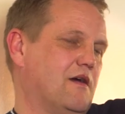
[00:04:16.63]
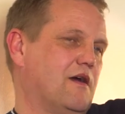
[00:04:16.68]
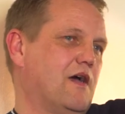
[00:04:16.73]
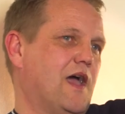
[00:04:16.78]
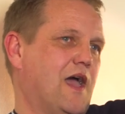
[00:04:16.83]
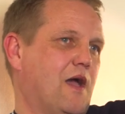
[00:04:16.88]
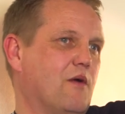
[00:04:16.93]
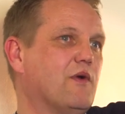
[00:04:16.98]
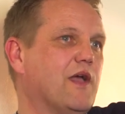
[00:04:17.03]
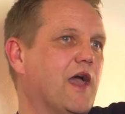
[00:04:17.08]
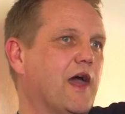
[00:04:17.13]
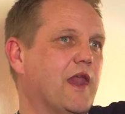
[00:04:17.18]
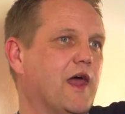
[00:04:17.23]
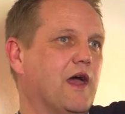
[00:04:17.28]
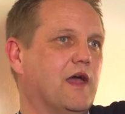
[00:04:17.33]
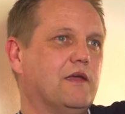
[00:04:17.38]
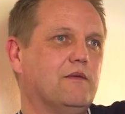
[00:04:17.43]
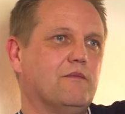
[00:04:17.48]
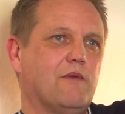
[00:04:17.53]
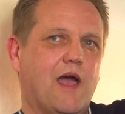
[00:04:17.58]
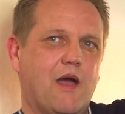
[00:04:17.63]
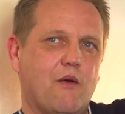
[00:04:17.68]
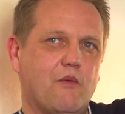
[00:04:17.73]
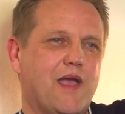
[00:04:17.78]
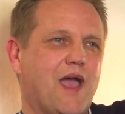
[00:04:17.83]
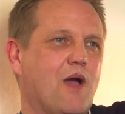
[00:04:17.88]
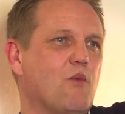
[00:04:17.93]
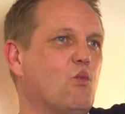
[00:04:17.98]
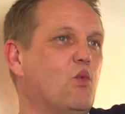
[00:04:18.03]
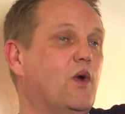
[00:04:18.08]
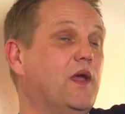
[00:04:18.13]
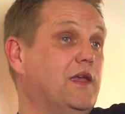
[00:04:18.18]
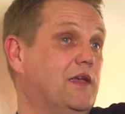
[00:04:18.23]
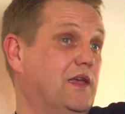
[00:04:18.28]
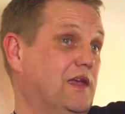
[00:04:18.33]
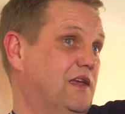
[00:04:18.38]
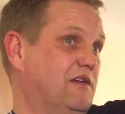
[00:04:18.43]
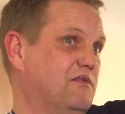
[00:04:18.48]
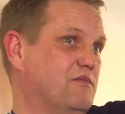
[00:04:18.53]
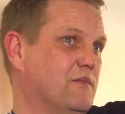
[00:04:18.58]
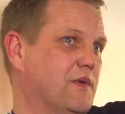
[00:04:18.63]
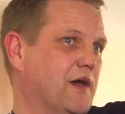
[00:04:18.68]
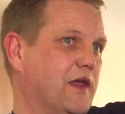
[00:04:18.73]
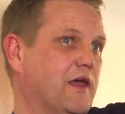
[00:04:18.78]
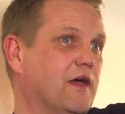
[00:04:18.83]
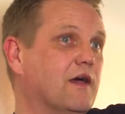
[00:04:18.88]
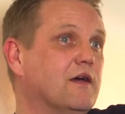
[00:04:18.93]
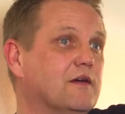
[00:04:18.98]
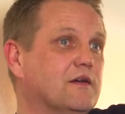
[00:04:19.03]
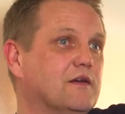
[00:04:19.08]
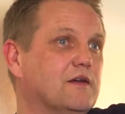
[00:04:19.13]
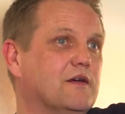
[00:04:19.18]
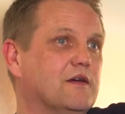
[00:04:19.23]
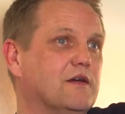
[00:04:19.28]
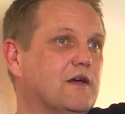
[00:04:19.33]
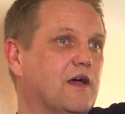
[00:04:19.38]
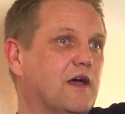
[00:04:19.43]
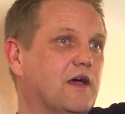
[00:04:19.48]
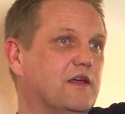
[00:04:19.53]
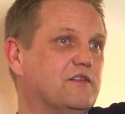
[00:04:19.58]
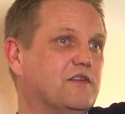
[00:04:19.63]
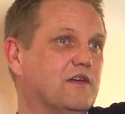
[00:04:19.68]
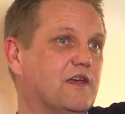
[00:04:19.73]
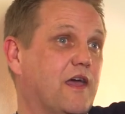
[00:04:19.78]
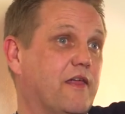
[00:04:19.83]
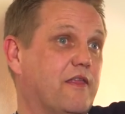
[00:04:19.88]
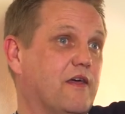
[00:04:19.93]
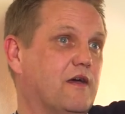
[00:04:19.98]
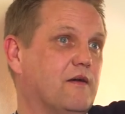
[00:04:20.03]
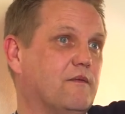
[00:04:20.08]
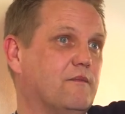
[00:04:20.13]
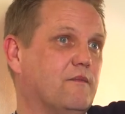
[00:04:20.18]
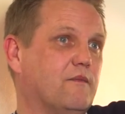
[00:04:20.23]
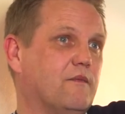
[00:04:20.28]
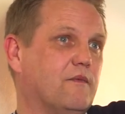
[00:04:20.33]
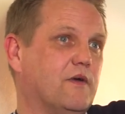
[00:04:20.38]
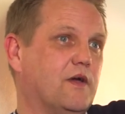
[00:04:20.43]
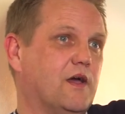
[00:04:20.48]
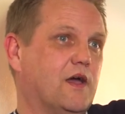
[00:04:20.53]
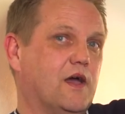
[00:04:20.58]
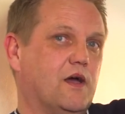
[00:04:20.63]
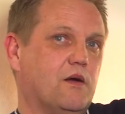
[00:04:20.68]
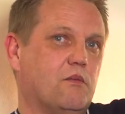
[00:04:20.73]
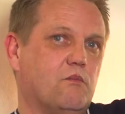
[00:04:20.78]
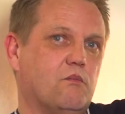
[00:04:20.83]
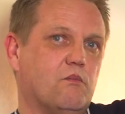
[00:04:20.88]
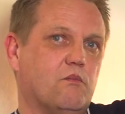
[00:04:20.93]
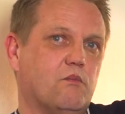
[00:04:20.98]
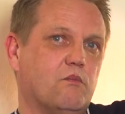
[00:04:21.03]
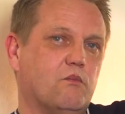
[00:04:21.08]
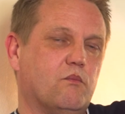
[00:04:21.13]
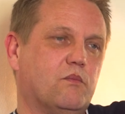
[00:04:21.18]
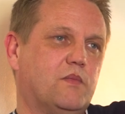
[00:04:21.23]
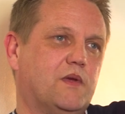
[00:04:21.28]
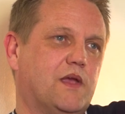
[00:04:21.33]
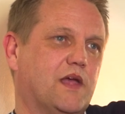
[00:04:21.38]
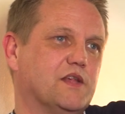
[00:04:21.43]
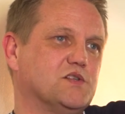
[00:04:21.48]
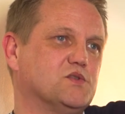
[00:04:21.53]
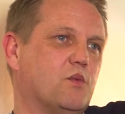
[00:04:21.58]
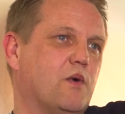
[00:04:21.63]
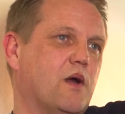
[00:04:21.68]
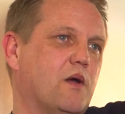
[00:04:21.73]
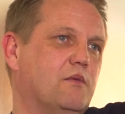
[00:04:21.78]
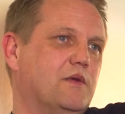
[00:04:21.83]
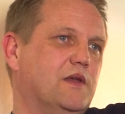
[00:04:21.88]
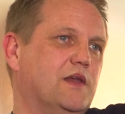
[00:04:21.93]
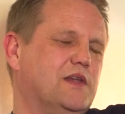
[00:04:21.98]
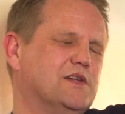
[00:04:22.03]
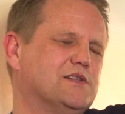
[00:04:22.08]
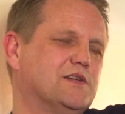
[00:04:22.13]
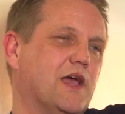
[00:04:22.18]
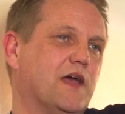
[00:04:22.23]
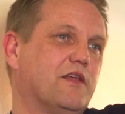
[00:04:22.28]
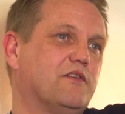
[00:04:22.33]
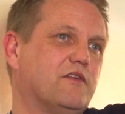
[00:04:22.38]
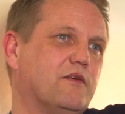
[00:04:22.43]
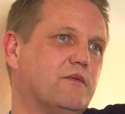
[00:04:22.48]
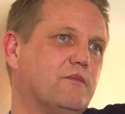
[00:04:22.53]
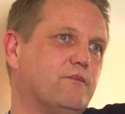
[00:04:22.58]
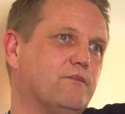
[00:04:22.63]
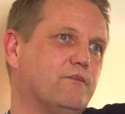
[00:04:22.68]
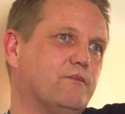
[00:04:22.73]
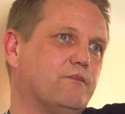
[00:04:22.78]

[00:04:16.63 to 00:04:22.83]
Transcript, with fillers: how can I, how can we, even better, uh, together, um, get to where we need to get to?